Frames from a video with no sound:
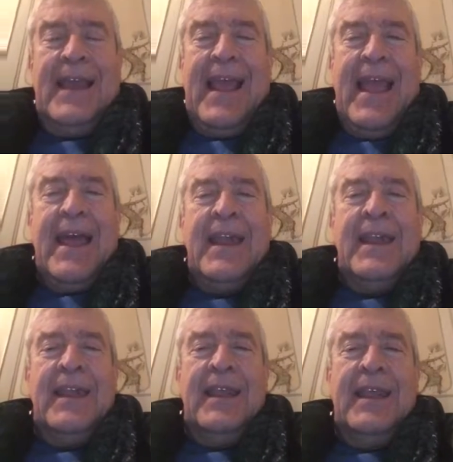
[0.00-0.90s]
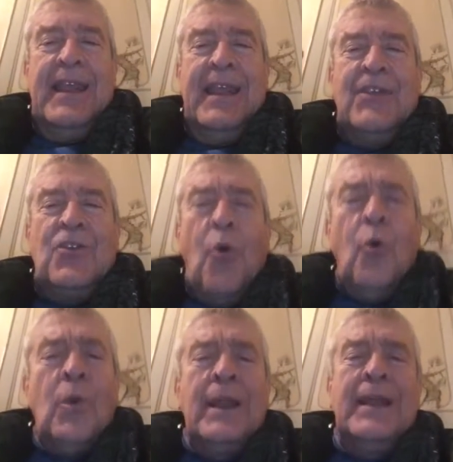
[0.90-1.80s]
And it
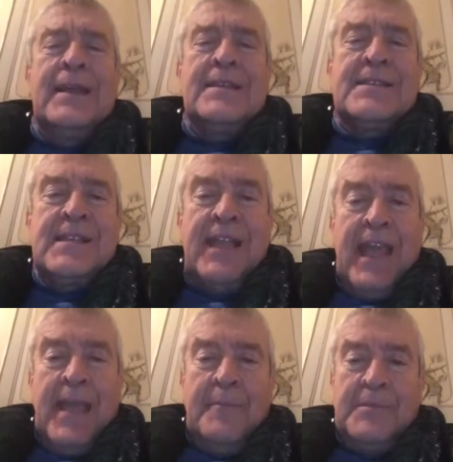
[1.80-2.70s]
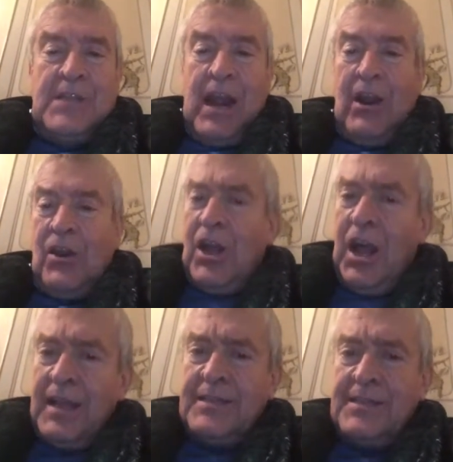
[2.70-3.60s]
totally escapes our
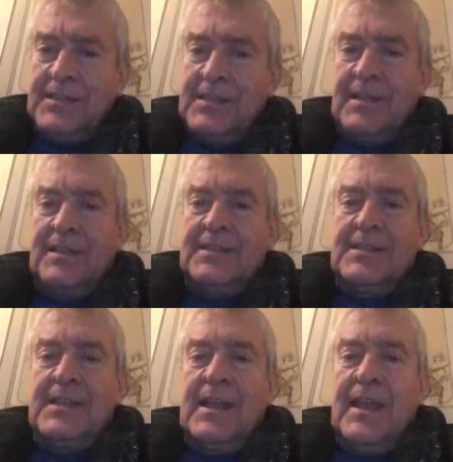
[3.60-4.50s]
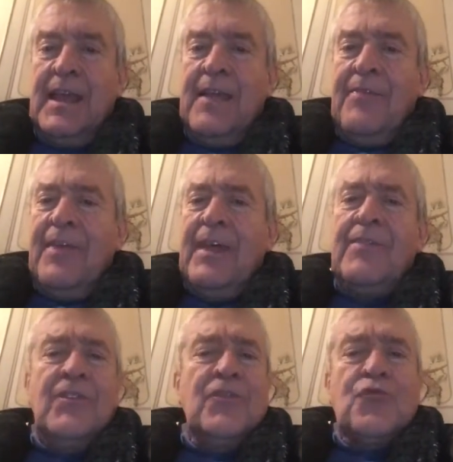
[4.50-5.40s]
consciousness
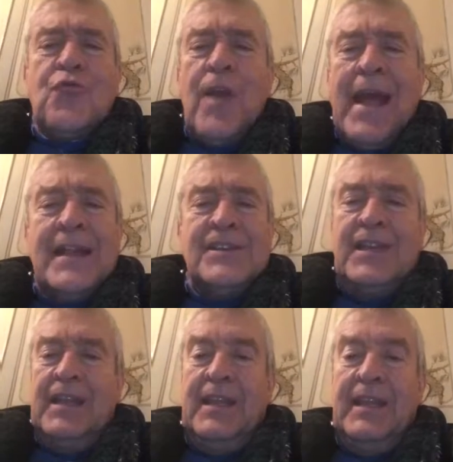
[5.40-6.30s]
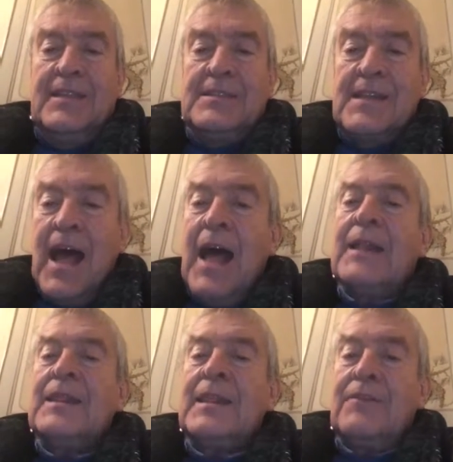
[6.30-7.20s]
that the tragedy is
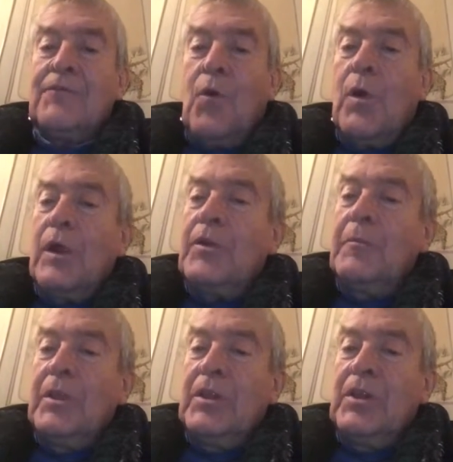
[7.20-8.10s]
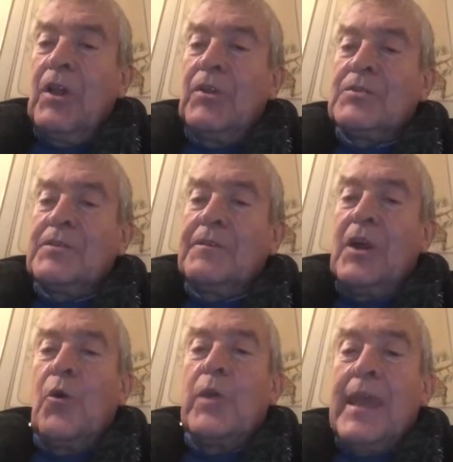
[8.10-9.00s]
not that $400 million of
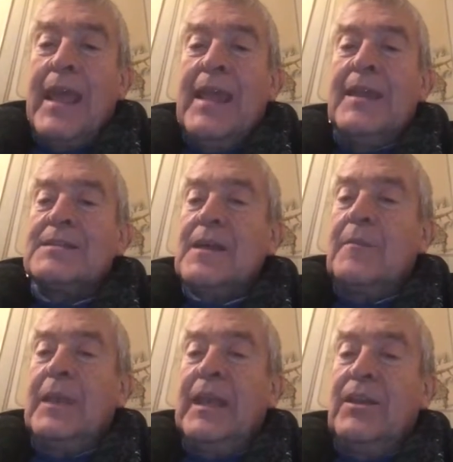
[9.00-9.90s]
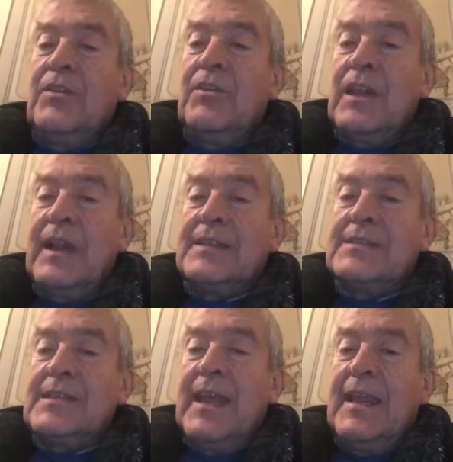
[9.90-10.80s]
cocaine is coming into the United
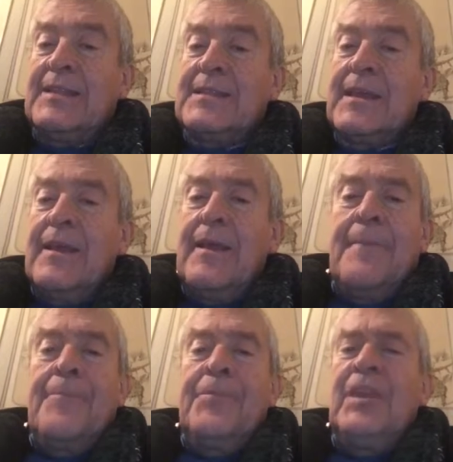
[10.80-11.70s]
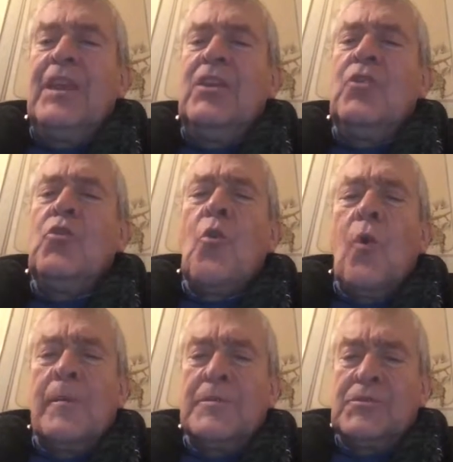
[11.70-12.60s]
States. The
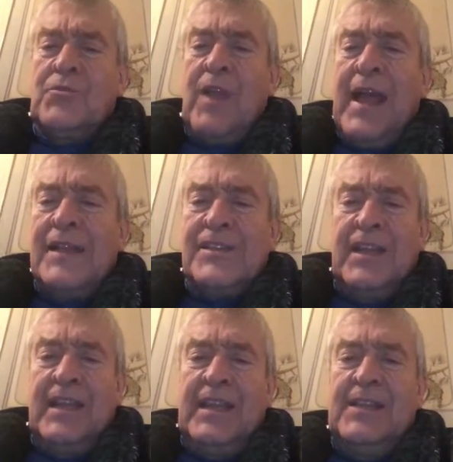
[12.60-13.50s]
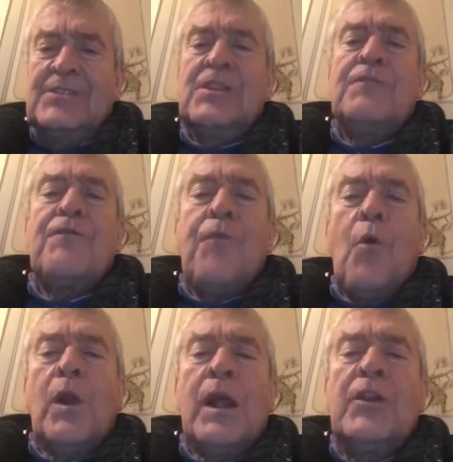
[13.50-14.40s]
enormous tragedy is that
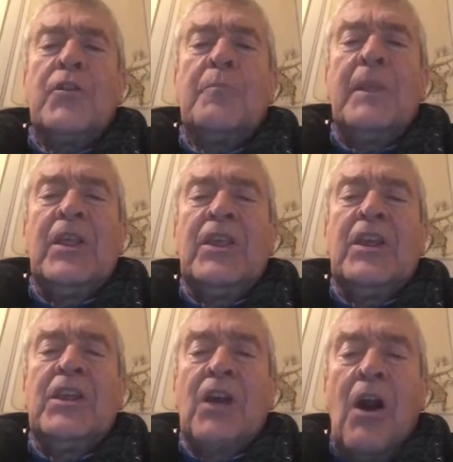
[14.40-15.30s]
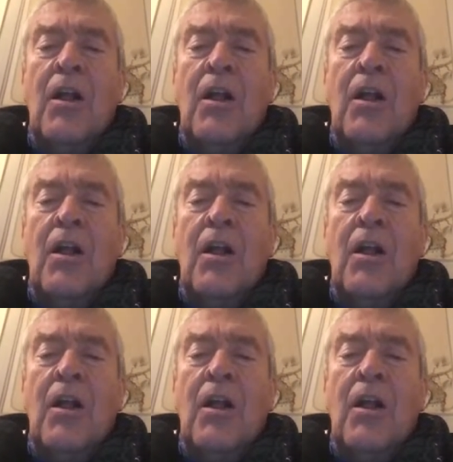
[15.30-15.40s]
$400 million